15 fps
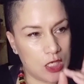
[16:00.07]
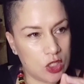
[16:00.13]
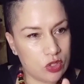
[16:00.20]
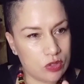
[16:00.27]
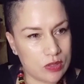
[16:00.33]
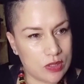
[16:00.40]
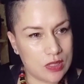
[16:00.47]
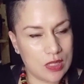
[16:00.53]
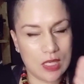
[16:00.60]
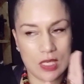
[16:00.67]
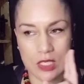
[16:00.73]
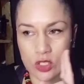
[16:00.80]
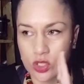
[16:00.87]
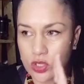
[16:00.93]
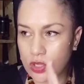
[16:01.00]
to see
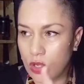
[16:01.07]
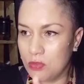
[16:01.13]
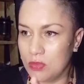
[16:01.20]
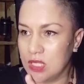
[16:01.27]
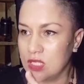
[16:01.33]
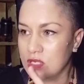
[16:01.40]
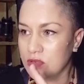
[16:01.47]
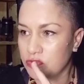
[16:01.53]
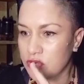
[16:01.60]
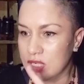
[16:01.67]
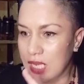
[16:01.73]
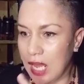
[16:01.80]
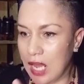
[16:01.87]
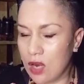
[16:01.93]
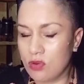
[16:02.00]
in so many different
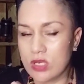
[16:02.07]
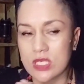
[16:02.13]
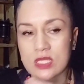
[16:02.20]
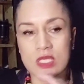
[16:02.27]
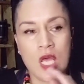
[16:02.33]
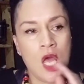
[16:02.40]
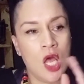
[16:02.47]
areas.